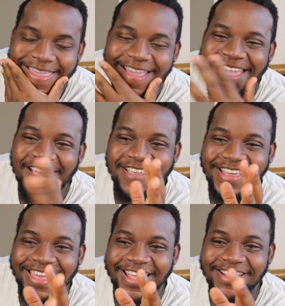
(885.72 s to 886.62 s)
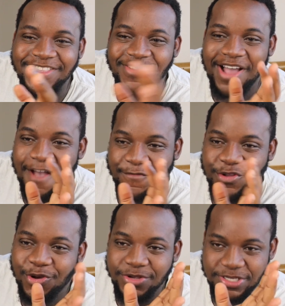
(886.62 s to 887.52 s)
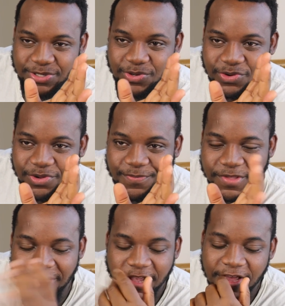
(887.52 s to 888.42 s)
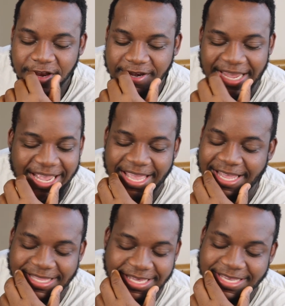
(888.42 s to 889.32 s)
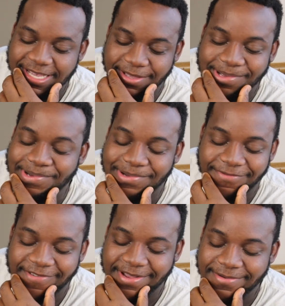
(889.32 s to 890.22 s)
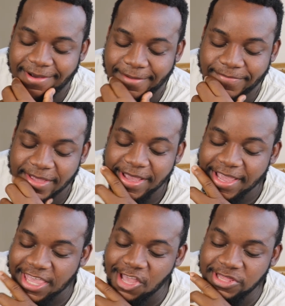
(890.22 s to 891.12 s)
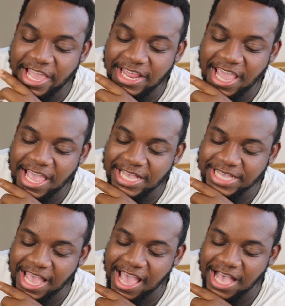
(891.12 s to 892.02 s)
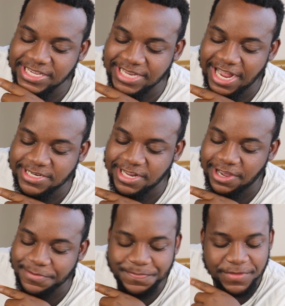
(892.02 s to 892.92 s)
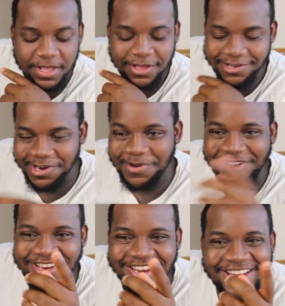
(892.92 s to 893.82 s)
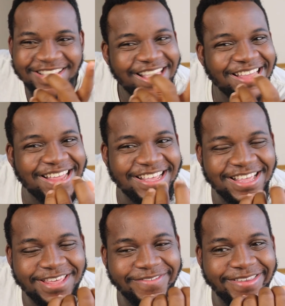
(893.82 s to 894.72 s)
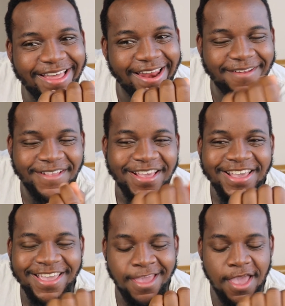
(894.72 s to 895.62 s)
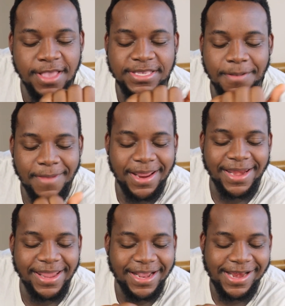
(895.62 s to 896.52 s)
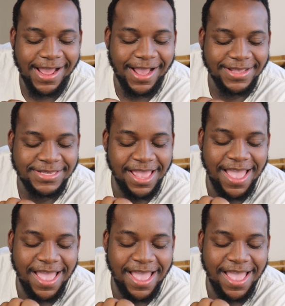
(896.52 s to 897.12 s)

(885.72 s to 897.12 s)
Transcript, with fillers: your, kid, your kids don't have to go to school. They ain't gonna get teased at school for this one. Your daddy get his ass knocked up. You know what? No, no, no, that's not, that's not even that. Somebody in their class